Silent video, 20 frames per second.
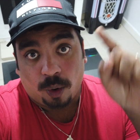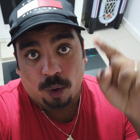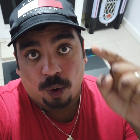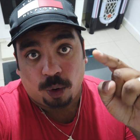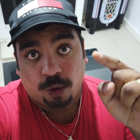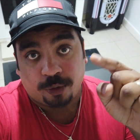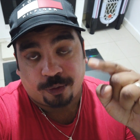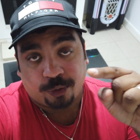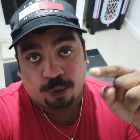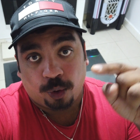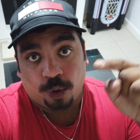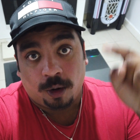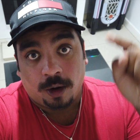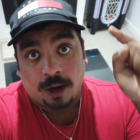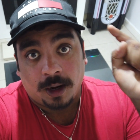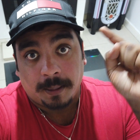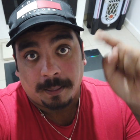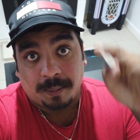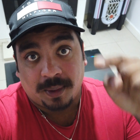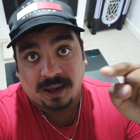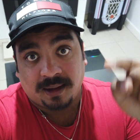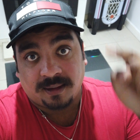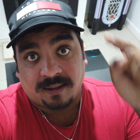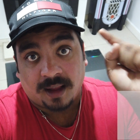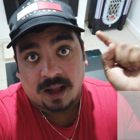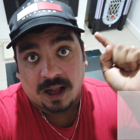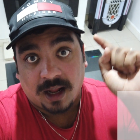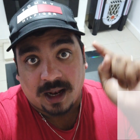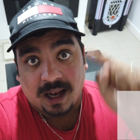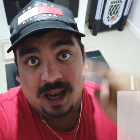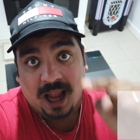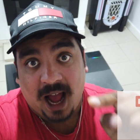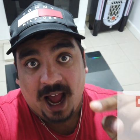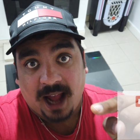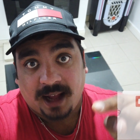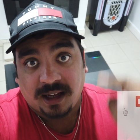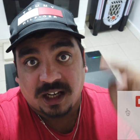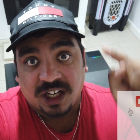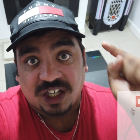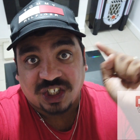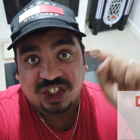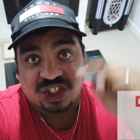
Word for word: Also, please like,